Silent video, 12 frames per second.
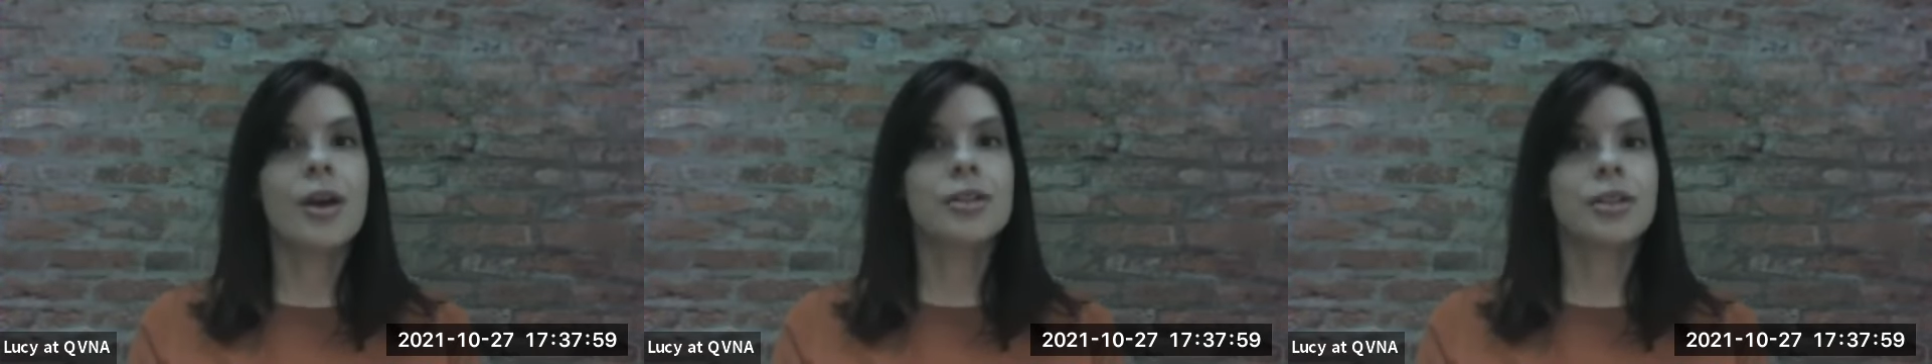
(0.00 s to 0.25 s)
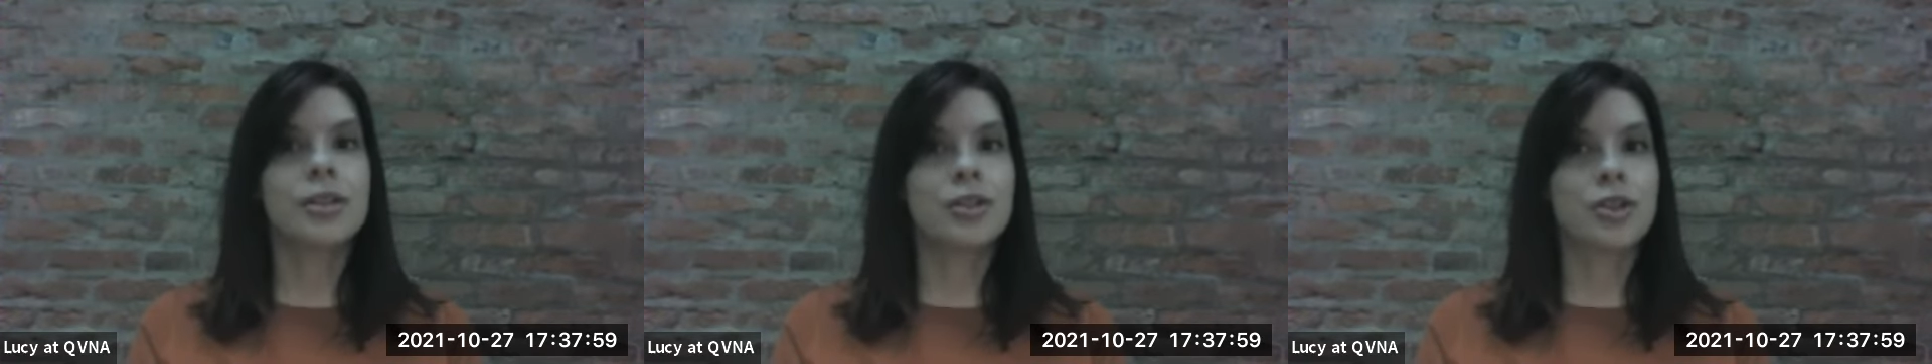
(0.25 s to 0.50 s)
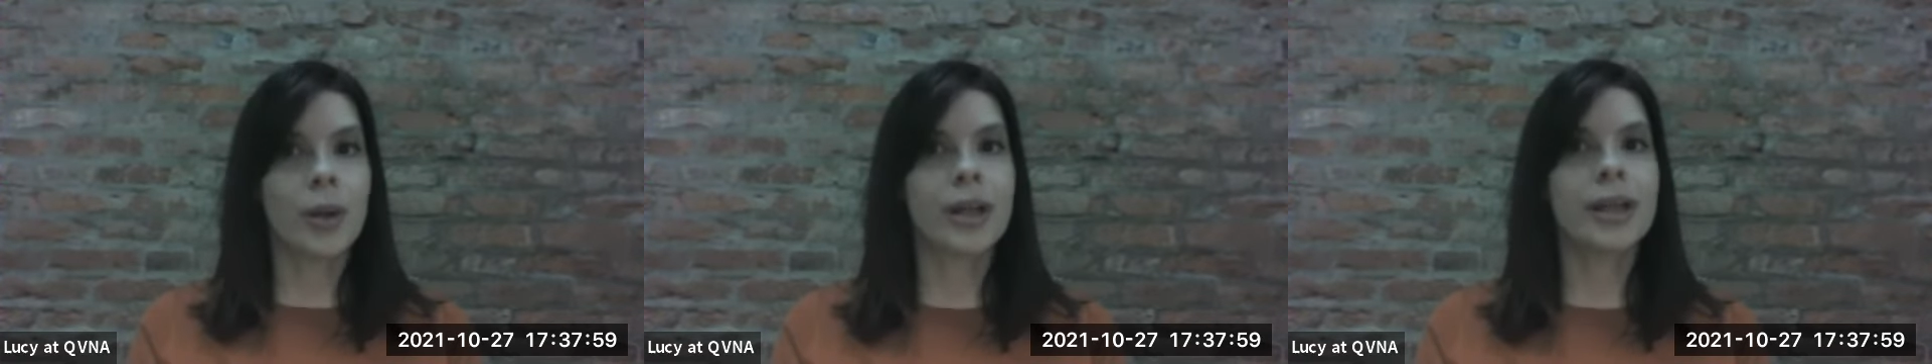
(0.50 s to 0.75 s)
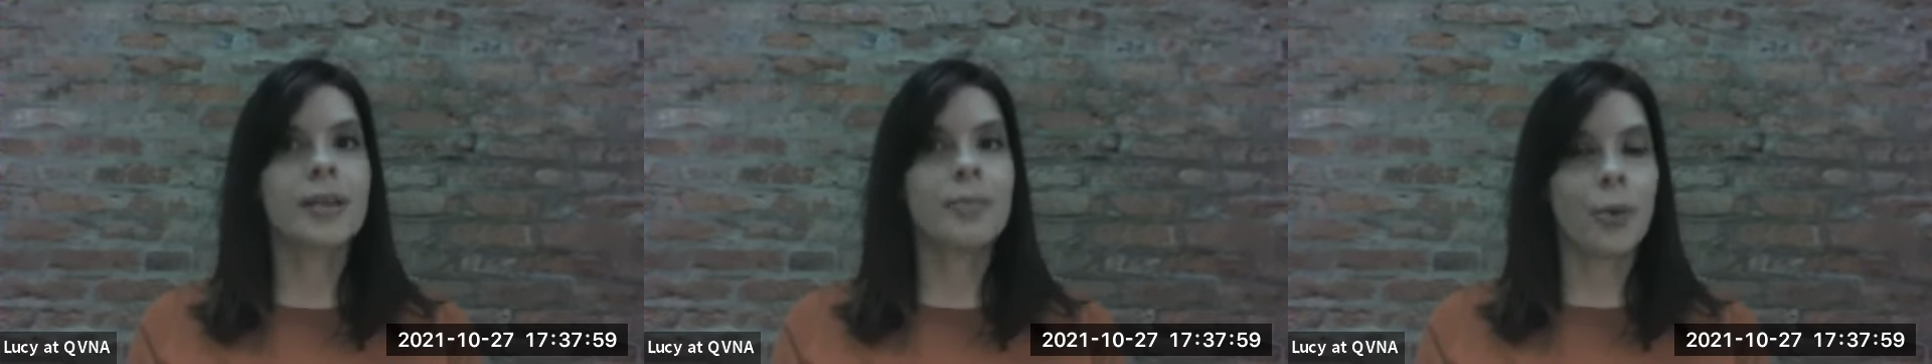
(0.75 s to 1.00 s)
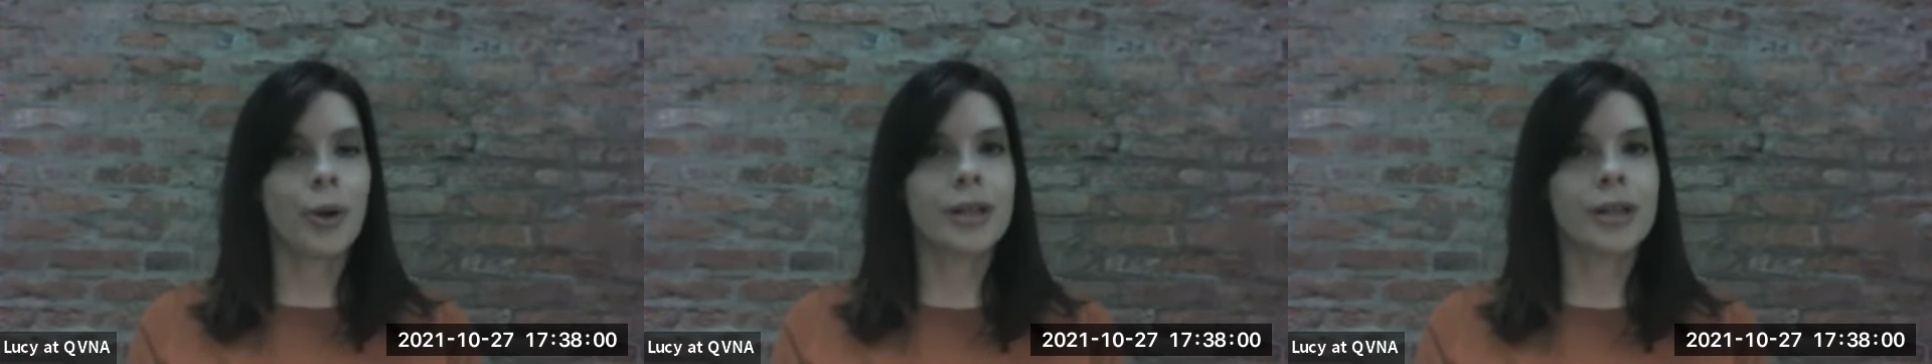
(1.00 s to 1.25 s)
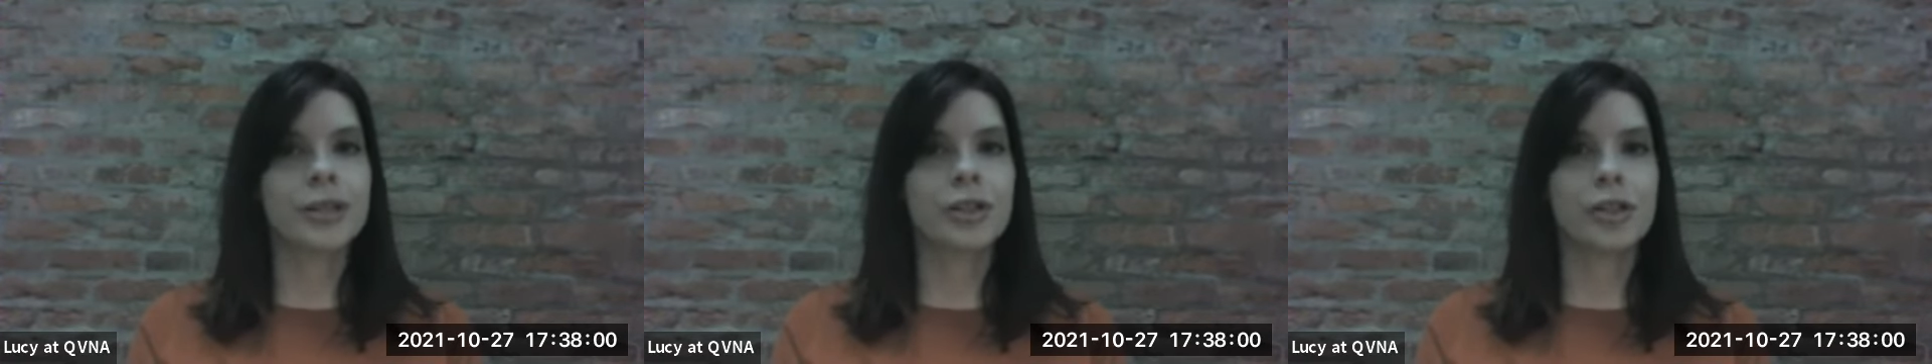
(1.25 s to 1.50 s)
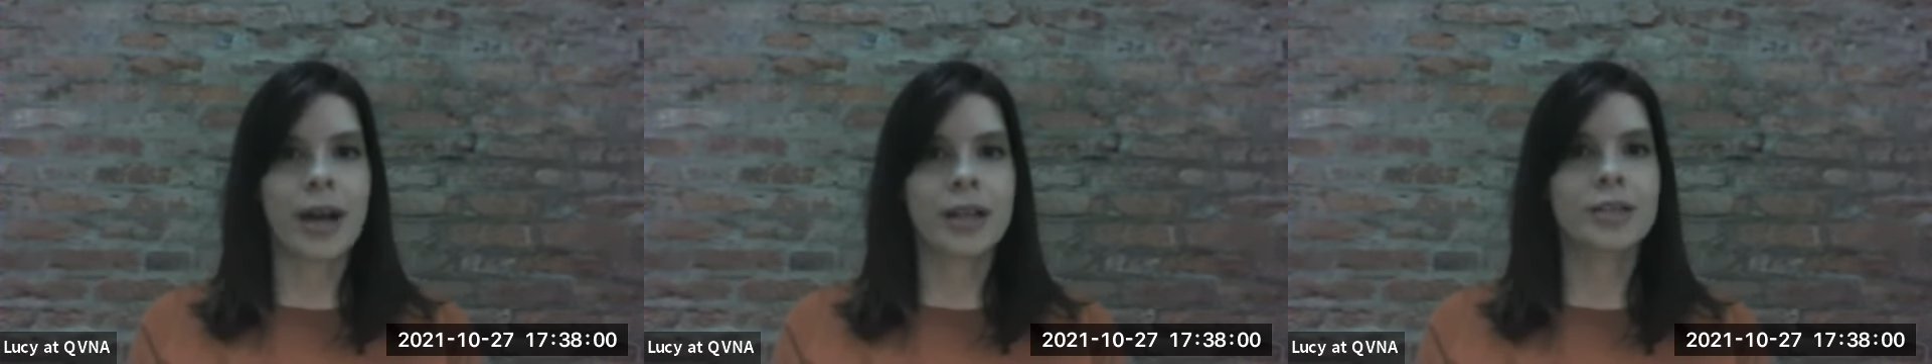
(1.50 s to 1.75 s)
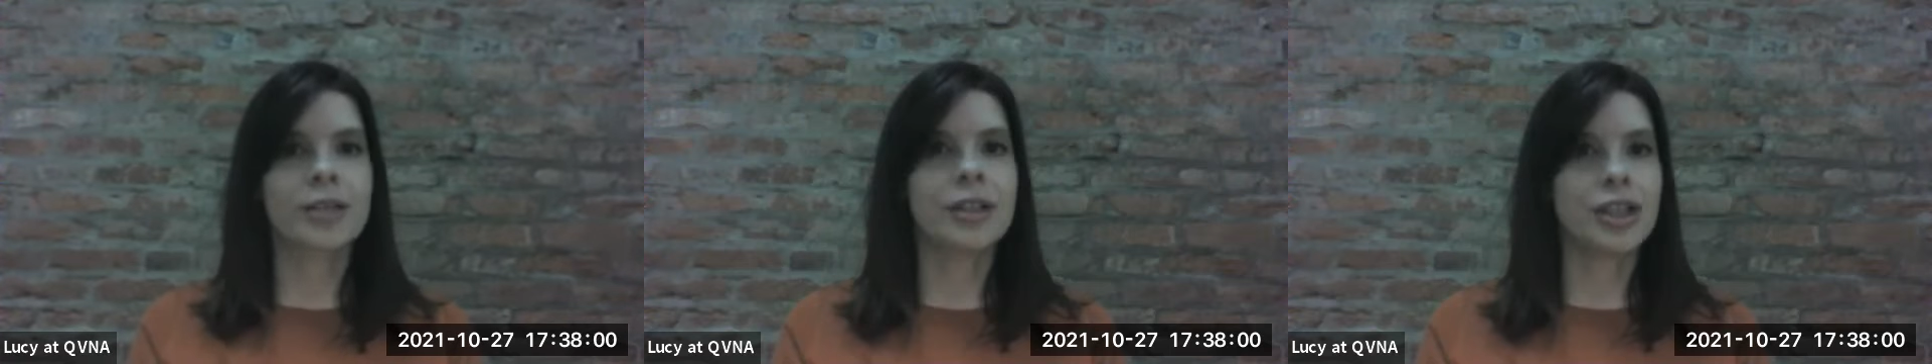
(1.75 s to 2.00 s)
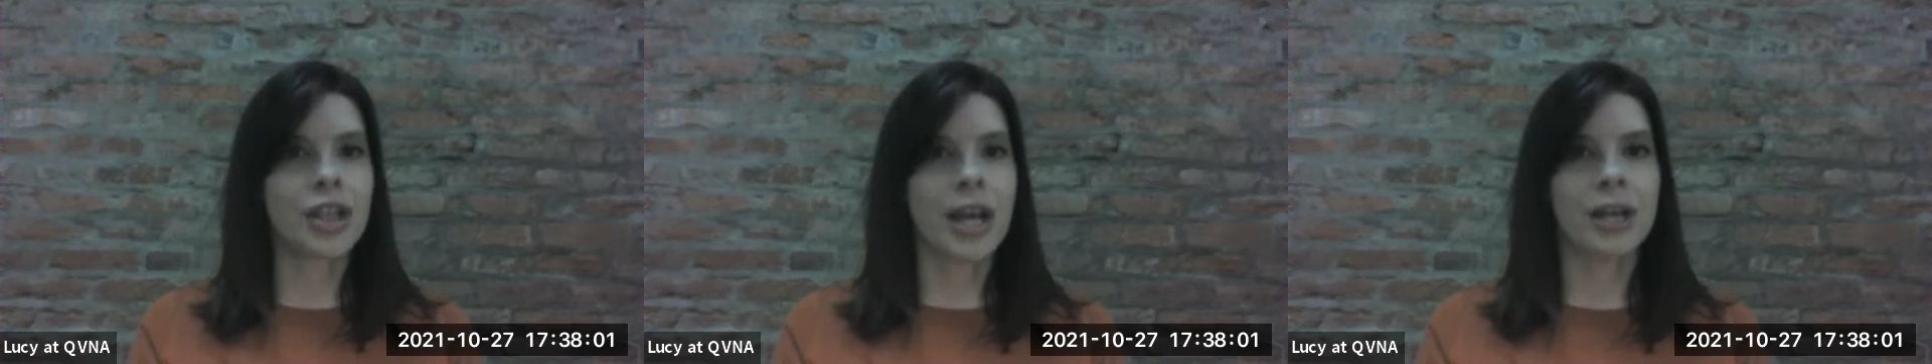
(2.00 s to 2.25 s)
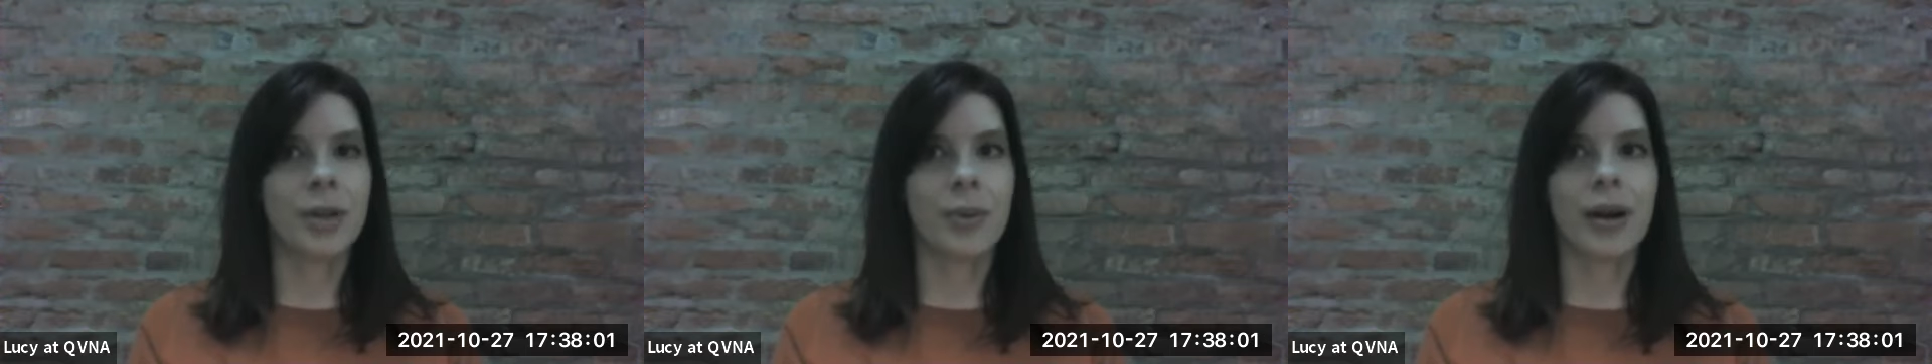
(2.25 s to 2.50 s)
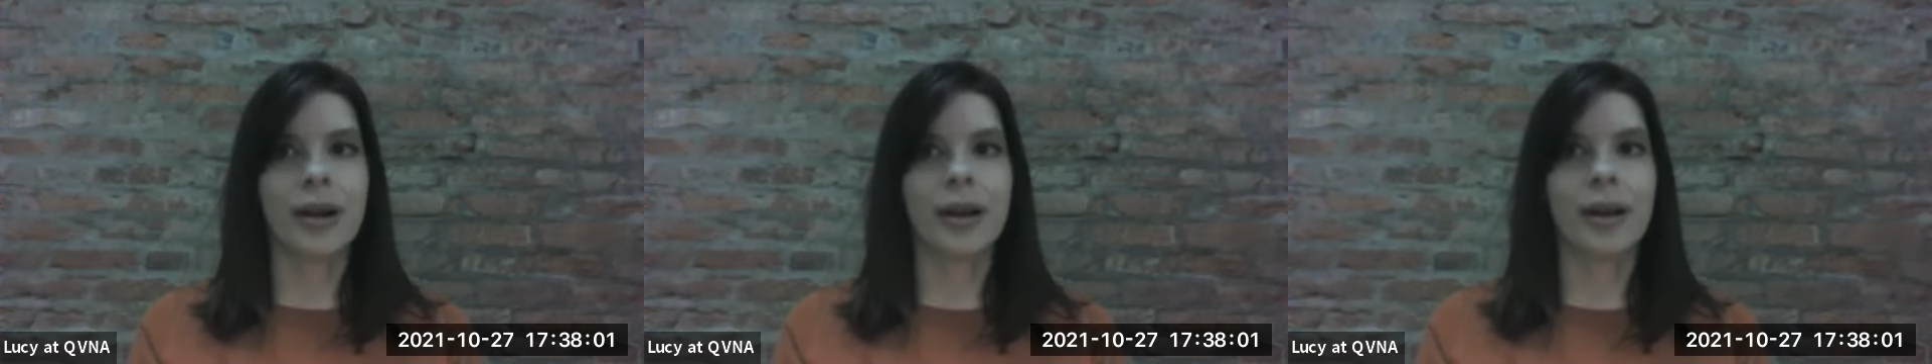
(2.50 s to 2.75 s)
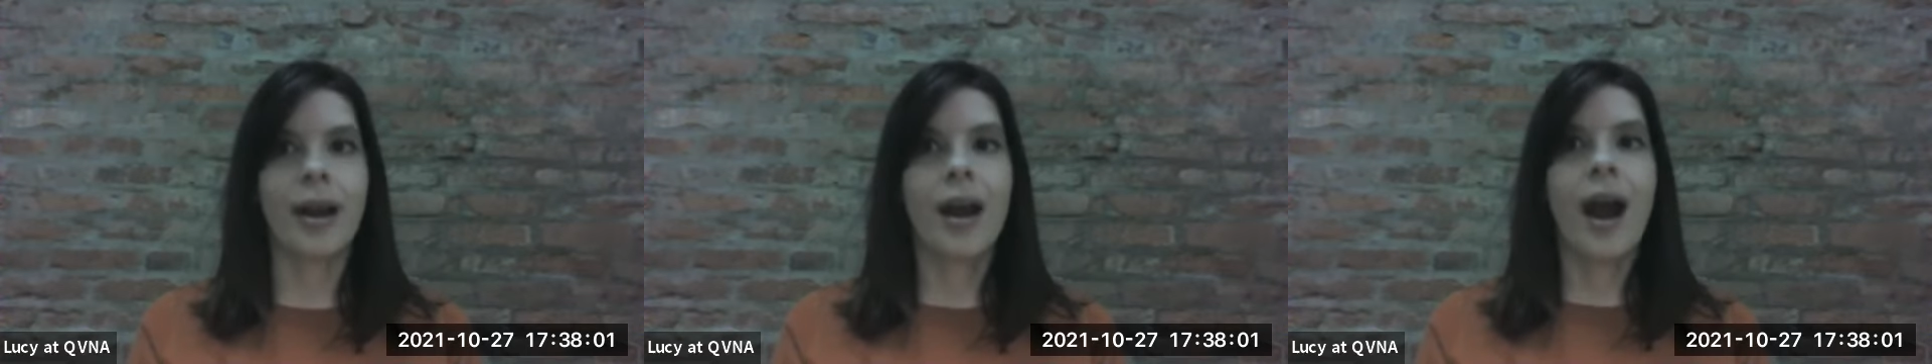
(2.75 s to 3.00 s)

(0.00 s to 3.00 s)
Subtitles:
Since joining the board as a director in January,